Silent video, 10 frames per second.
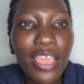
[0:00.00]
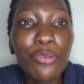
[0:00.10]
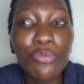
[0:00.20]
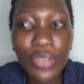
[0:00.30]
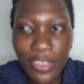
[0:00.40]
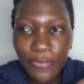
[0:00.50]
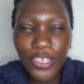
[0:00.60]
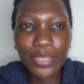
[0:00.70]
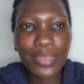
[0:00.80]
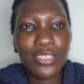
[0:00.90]
I really
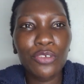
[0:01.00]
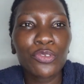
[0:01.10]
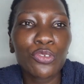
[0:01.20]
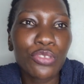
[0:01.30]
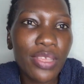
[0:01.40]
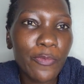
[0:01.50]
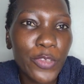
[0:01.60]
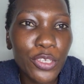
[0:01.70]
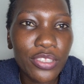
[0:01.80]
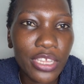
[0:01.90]
forced myself to do some
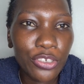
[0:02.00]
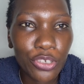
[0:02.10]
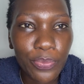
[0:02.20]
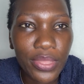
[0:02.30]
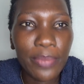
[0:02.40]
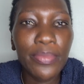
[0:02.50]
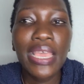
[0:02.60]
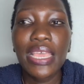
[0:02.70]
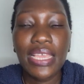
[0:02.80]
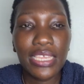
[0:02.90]
videos and drop them
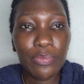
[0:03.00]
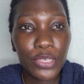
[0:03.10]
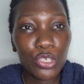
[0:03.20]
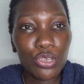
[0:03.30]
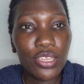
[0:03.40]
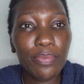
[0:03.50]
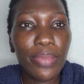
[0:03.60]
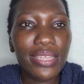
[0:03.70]
in between.